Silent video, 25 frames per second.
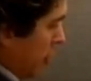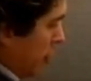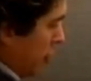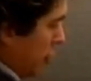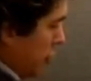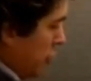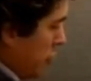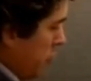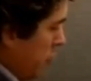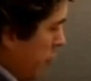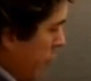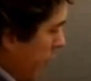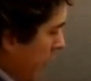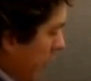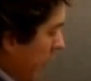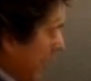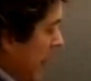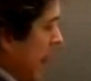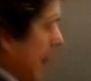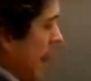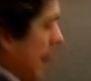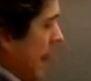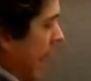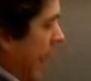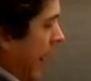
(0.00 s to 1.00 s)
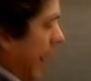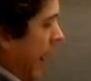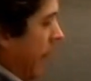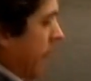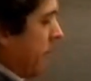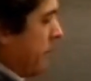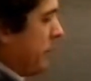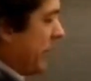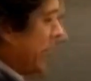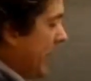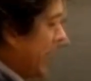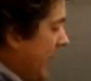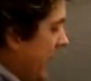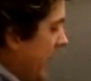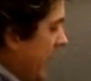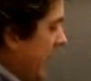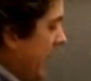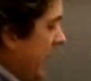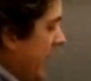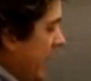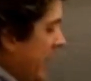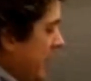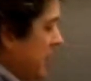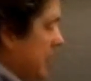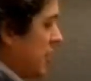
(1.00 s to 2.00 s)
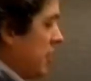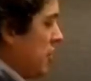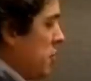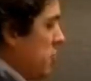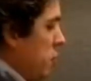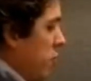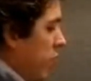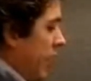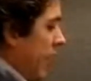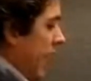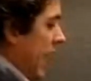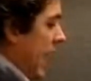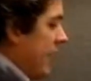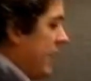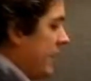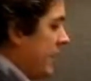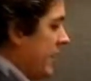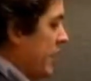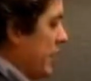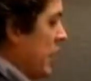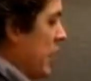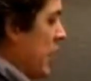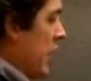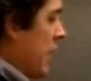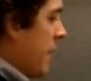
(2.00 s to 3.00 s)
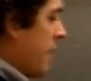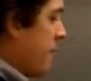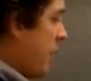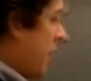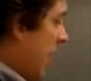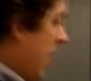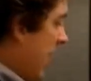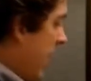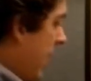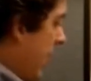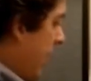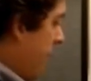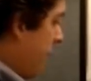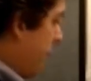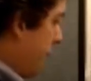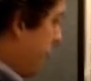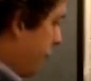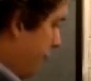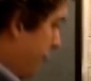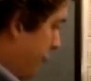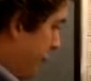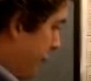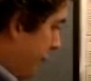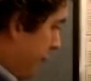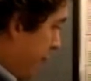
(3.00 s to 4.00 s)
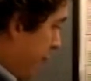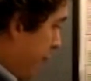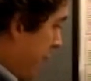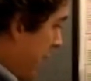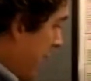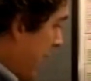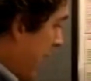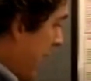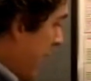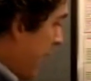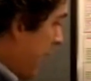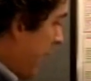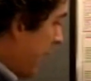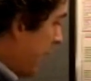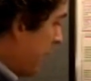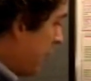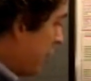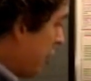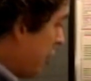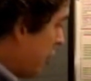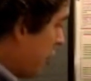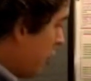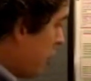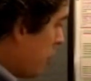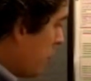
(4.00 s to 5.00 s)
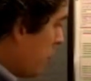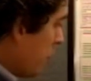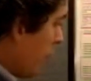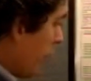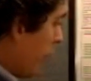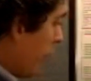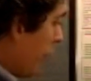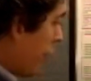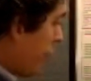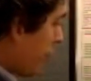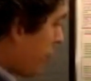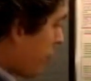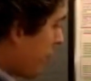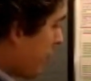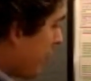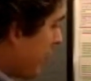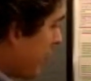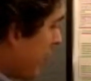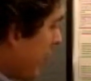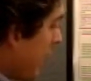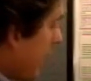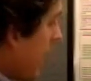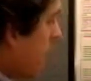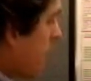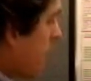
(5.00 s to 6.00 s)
Q1 beginning is Q1 ending, and then Q3